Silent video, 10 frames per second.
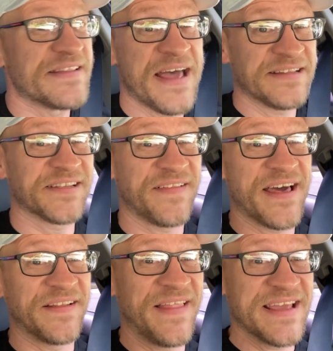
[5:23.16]
"That's a
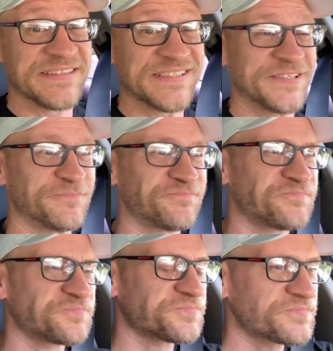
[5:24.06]
lot of lights."
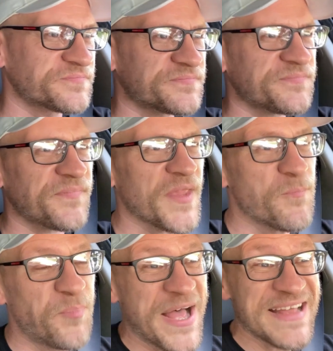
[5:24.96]

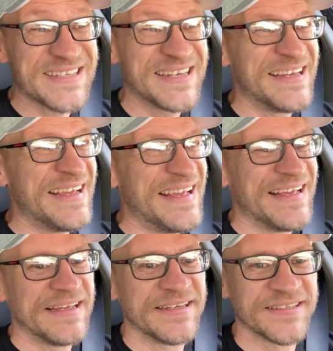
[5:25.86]
But
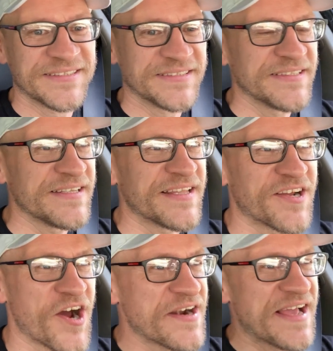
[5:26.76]
the
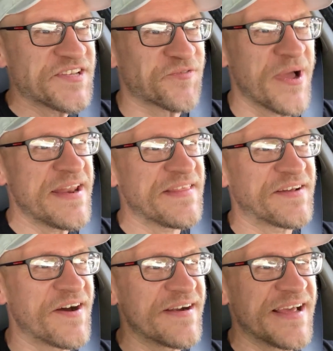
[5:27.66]
car does run and the
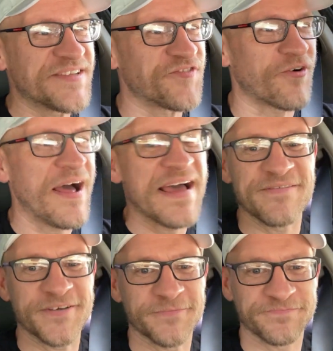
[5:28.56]
car does drive.
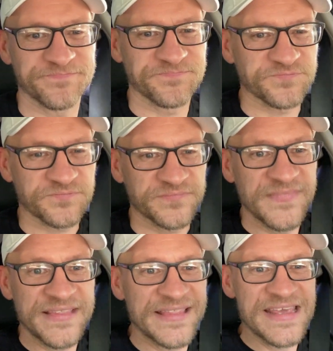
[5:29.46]

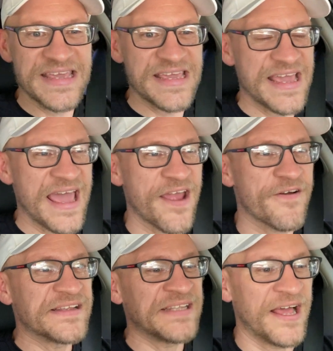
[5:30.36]
The
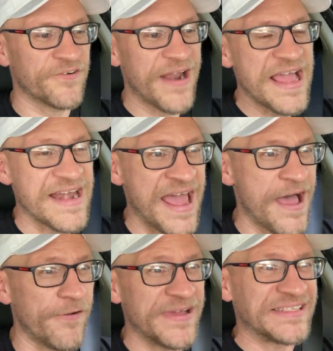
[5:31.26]
air is on right
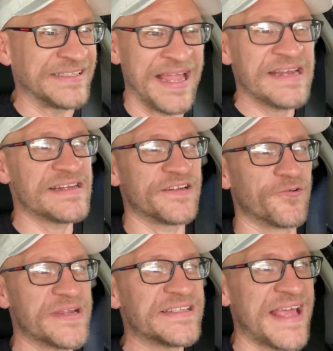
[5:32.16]
now. It's 90
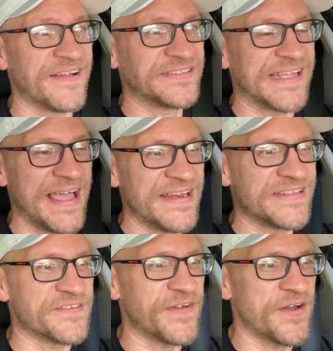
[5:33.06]
degrees outside.
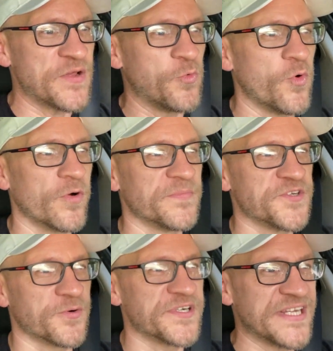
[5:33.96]
It's a very warm
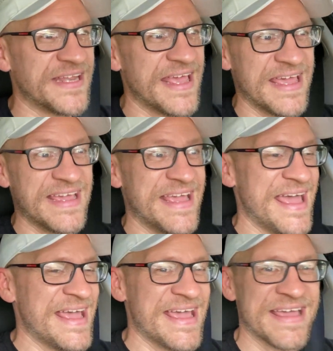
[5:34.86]
Georgia day,
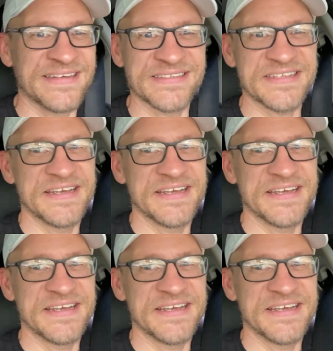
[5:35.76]
and